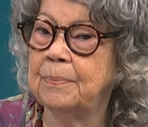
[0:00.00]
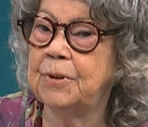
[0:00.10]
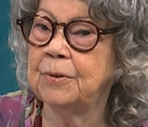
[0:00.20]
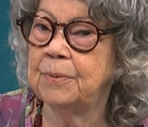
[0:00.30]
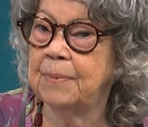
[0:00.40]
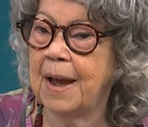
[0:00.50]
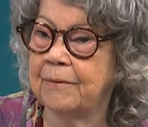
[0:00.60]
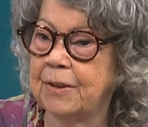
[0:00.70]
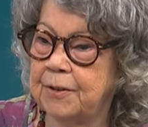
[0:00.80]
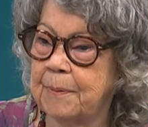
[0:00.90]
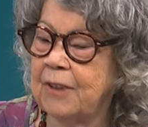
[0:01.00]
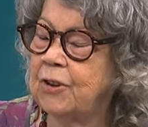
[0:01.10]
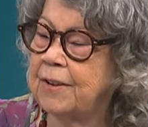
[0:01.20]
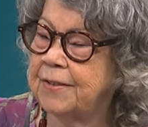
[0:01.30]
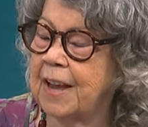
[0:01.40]
to have a
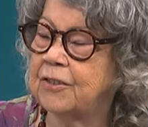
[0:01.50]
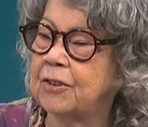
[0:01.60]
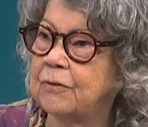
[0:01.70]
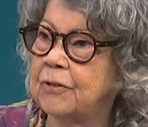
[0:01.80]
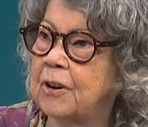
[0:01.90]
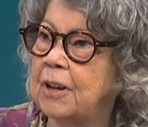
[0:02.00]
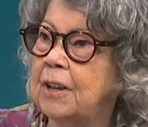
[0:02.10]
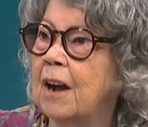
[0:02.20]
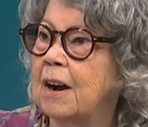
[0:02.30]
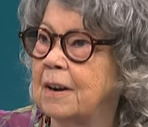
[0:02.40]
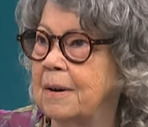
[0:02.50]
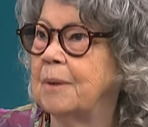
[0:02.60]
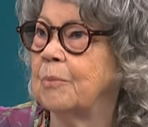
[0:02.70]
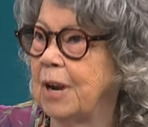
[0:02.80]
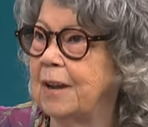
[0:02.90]
special section for young,
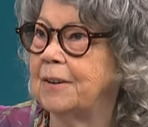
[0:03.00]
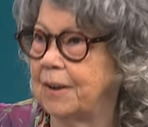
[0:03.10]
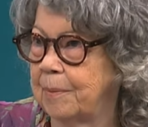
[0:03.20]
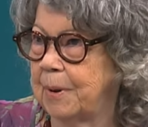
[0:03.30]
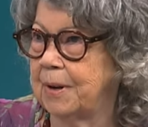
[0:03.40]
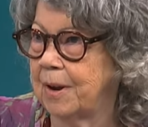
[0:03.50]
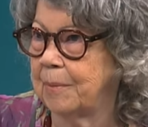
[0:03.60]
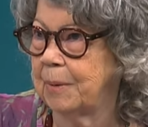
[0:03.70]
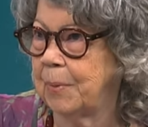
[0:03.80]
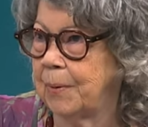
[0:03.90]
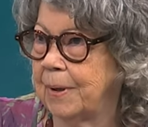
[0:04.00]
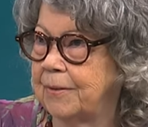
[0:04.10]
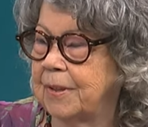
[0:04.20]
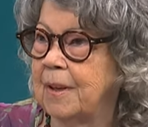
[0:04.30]
brilliant, up-and-coming poets.